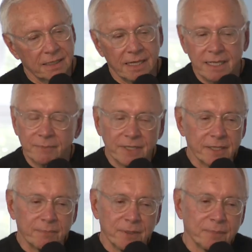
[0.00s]
I am not
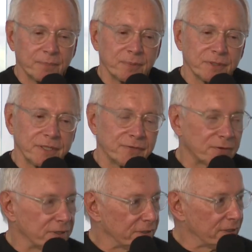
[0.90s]
a big
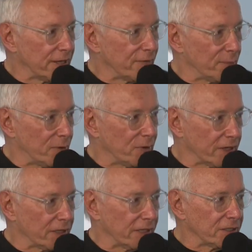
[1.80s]
believer in government
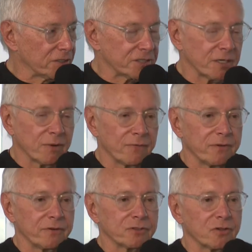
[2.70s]
regulations. However,
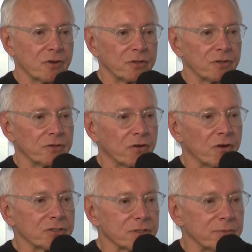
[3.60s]
are, there
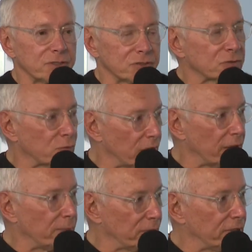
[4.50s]
are some issues where
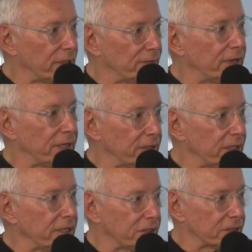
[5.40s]
I believe they
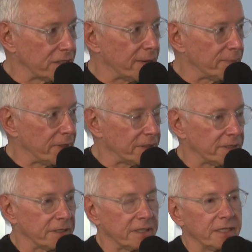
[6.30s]
need to step in.
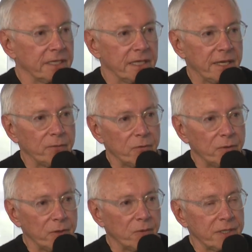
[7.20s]
And when
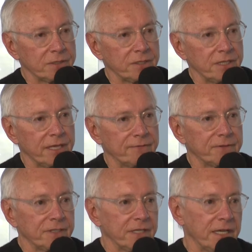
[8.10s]
we went to the
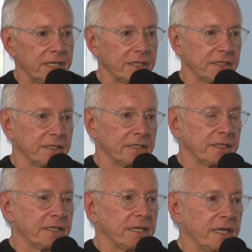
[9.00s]
FDA,
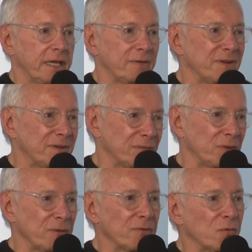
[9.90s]
and it,
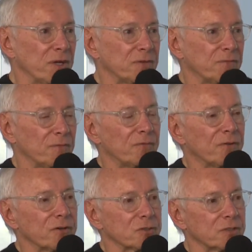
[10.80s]
we even went
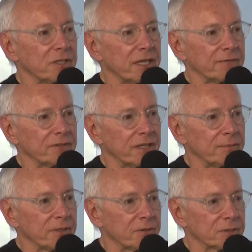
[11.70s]
first to the FDA
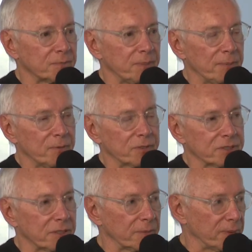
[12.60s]
because people were
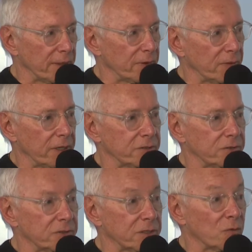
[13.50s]
selling pomegranate
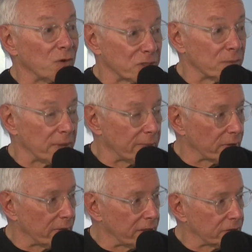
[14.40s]
juice that wasn't
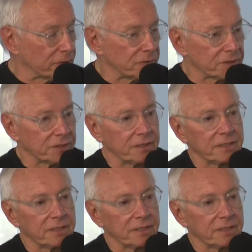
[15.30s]
pomegranate juice.